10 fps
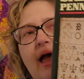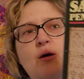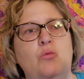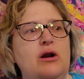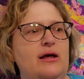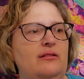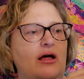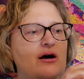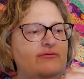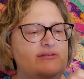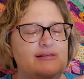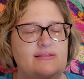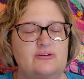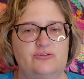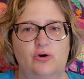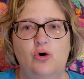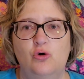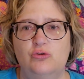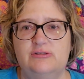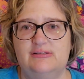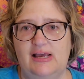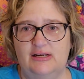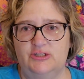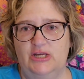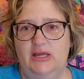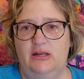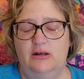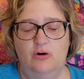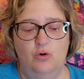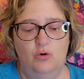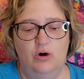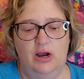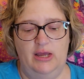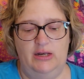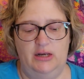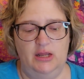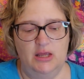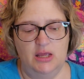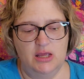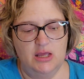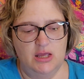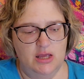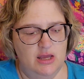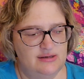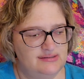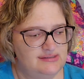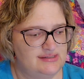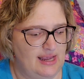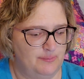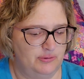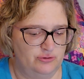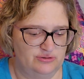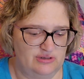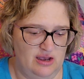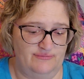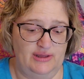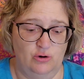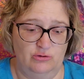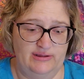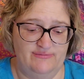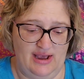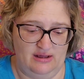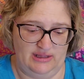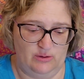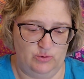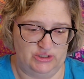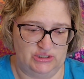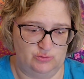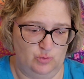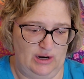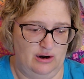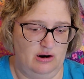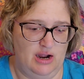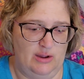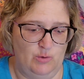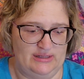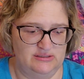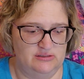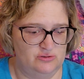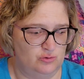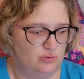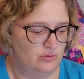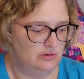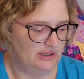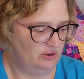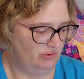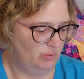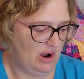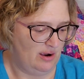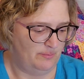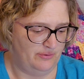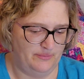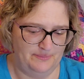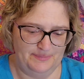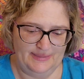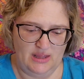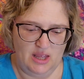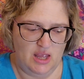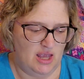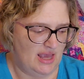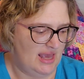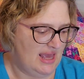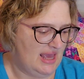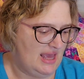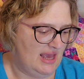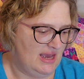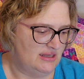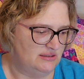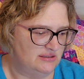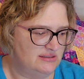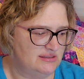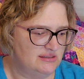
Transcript: And what I love is that there's a whole section on samplers of the Ole Valley, which is where I went to school and grew up. And